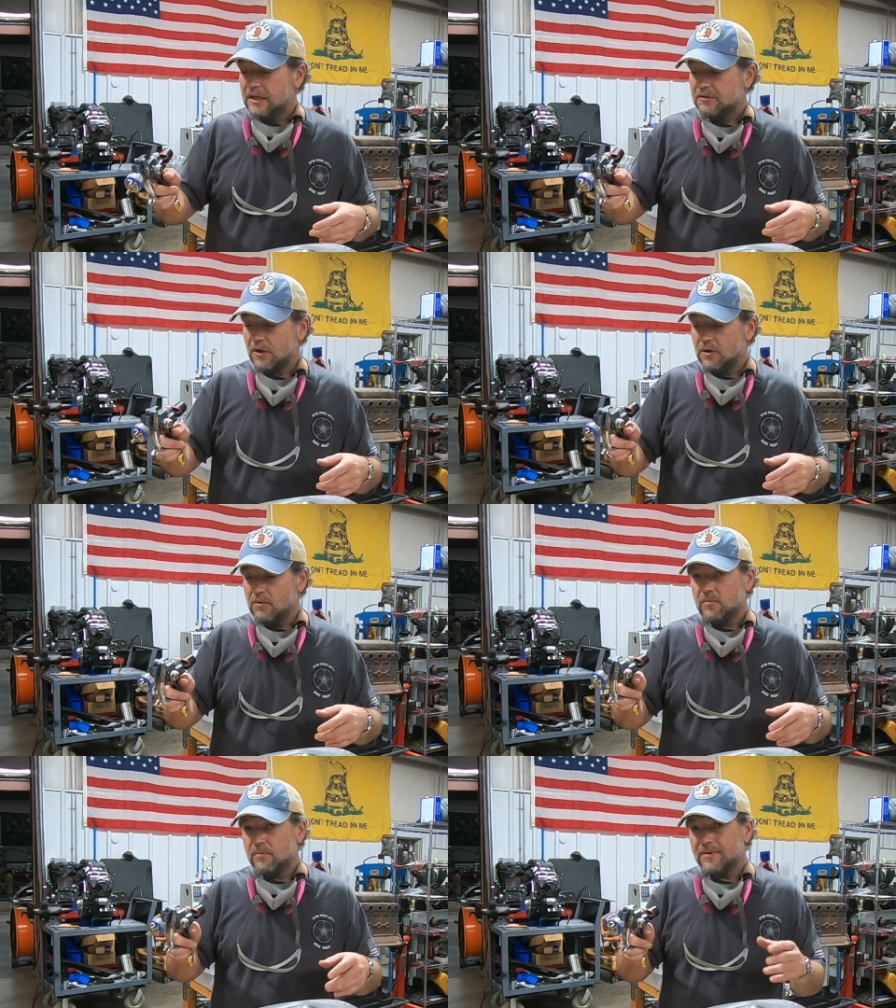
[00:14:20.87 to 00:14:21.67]

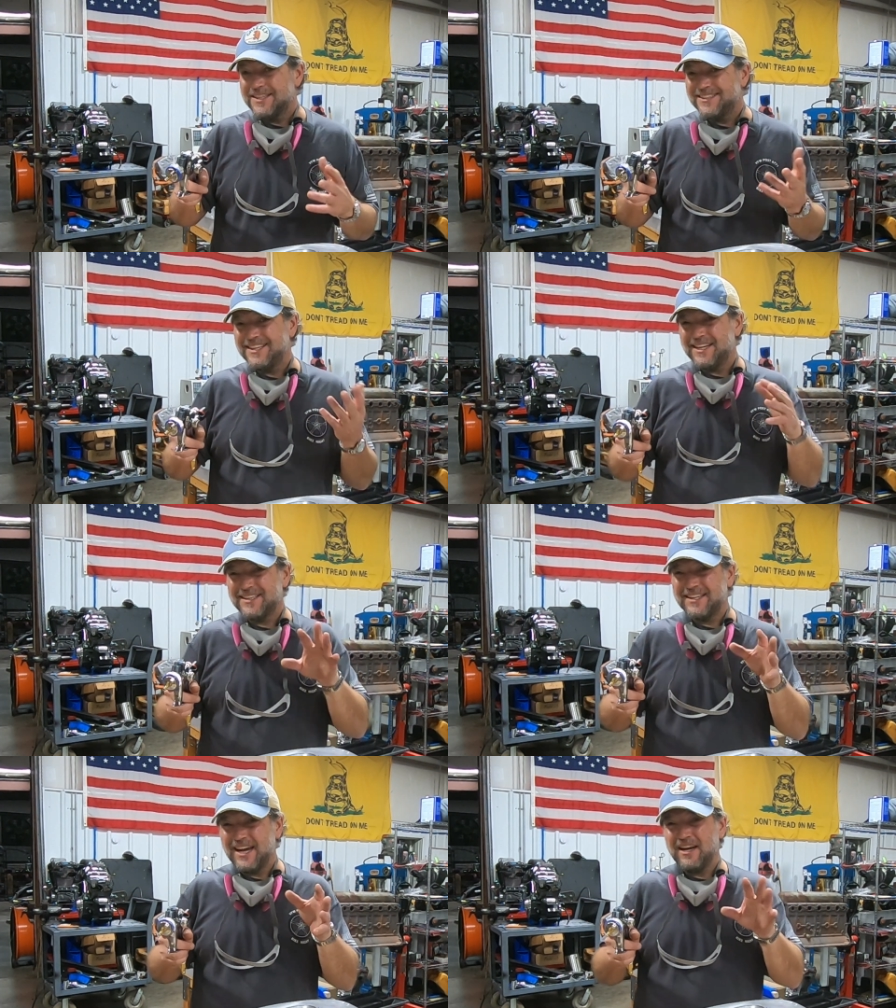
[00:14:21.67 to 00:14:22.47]
So uh,
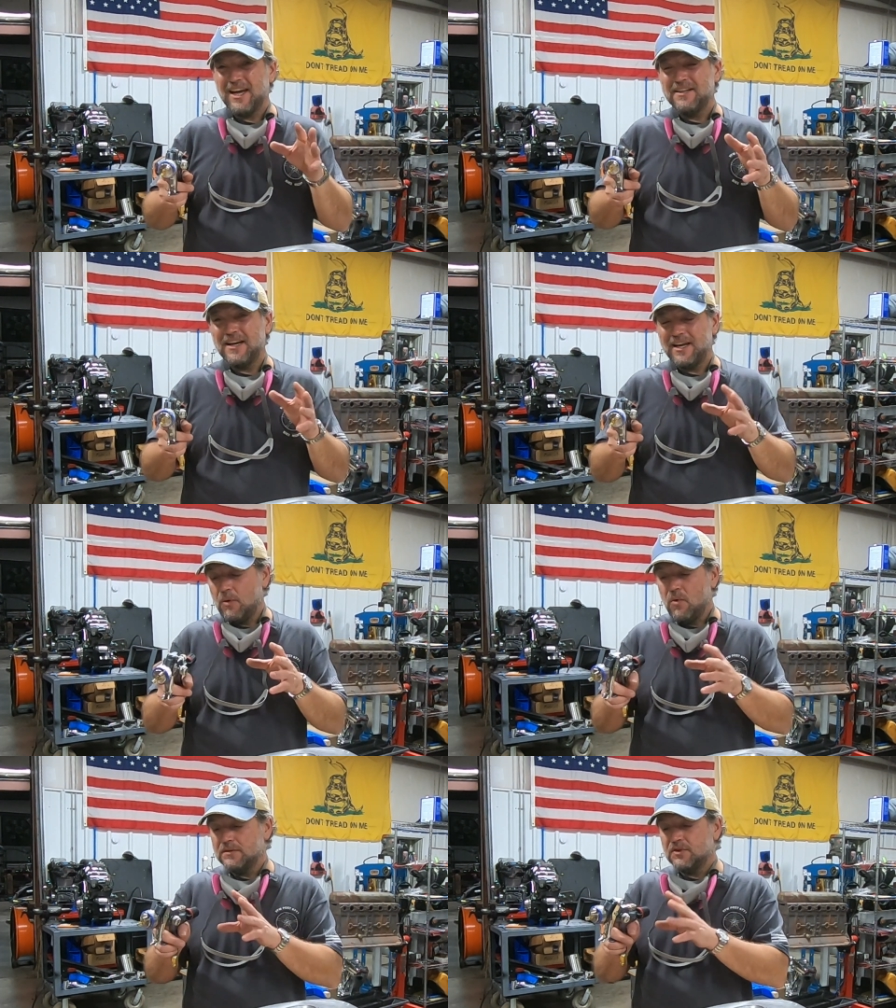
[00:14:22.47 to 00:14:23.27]
kind of, I, I
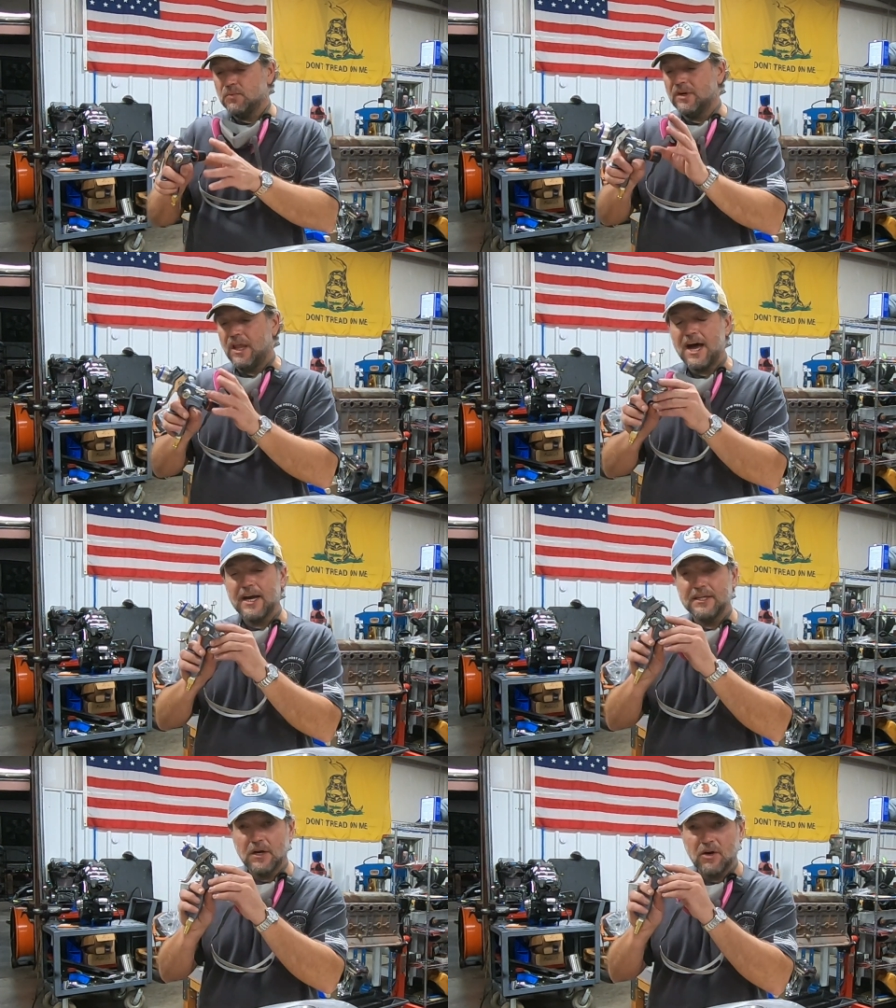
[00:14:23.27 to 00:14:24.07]
don't want to
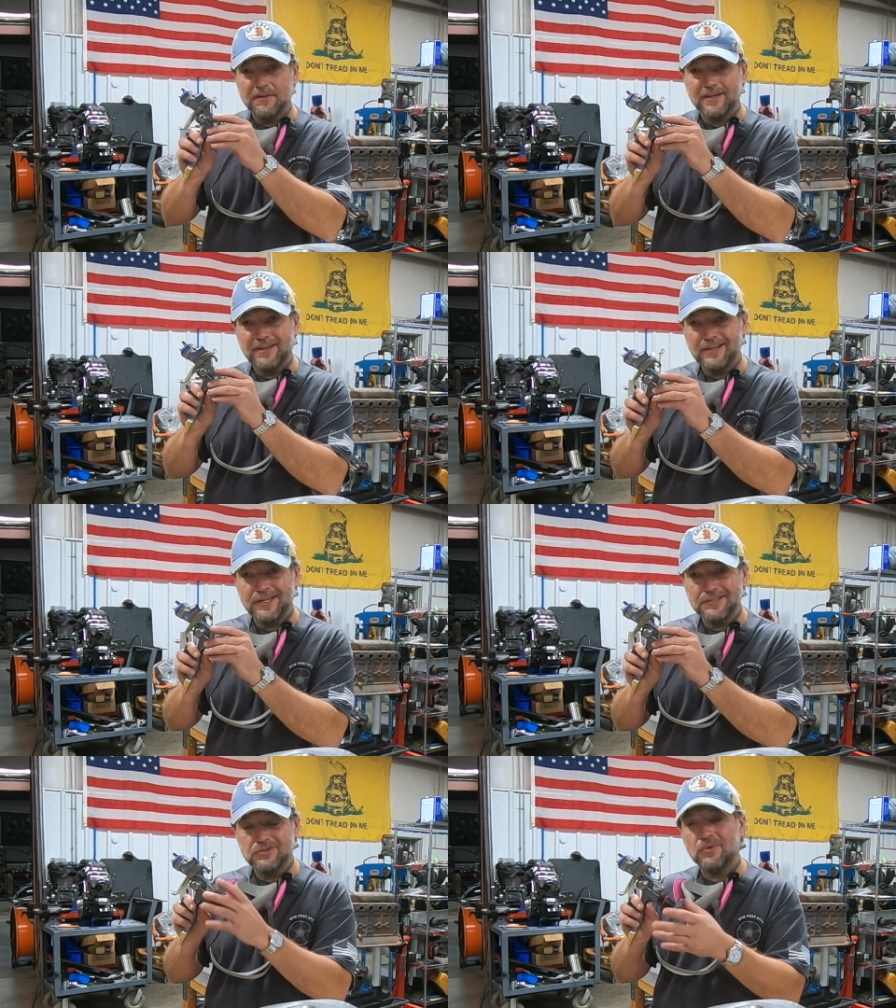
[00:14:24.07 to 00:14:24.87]
rely on the
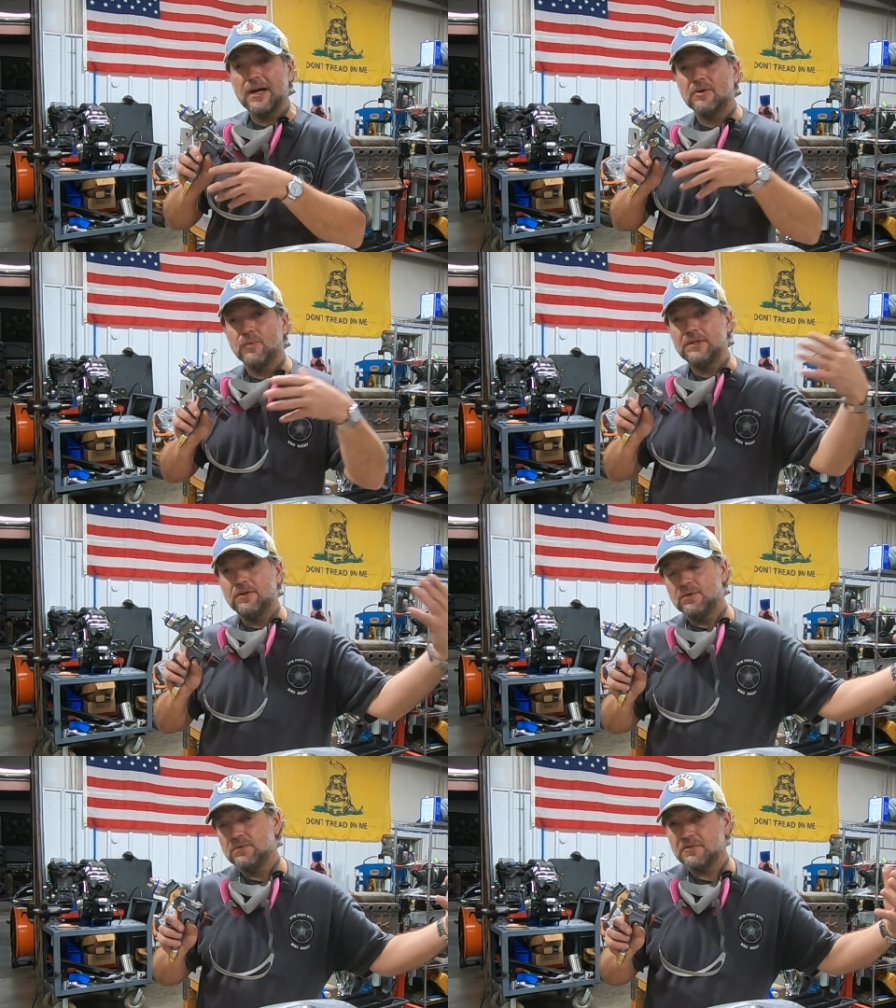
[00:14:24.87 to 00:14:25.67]
gun to try to
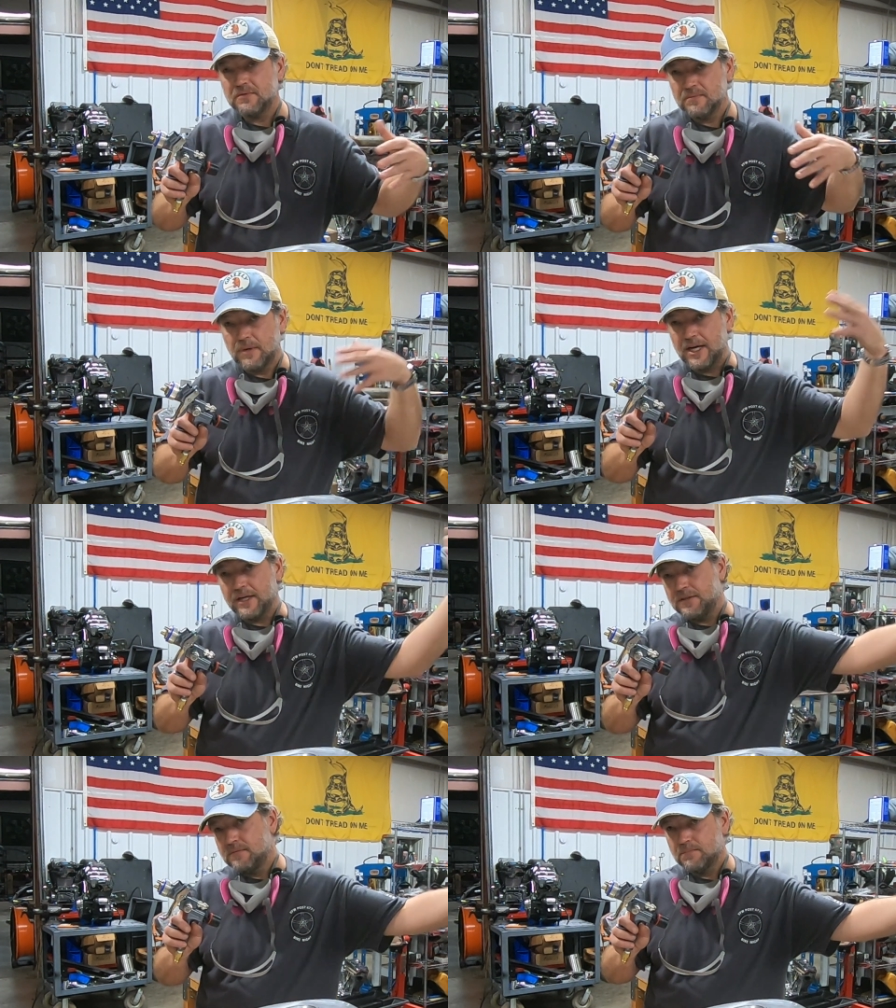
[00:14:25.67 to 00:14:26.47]
reduce
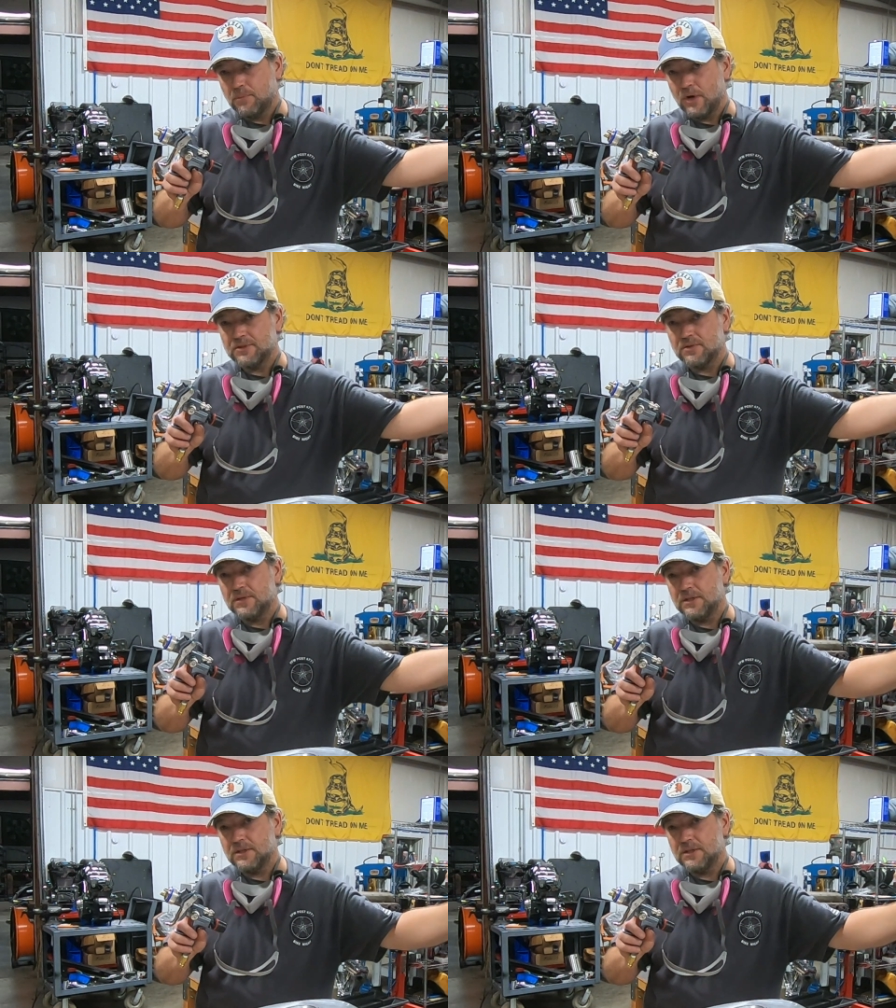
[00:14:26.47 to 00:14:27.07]
my pressure.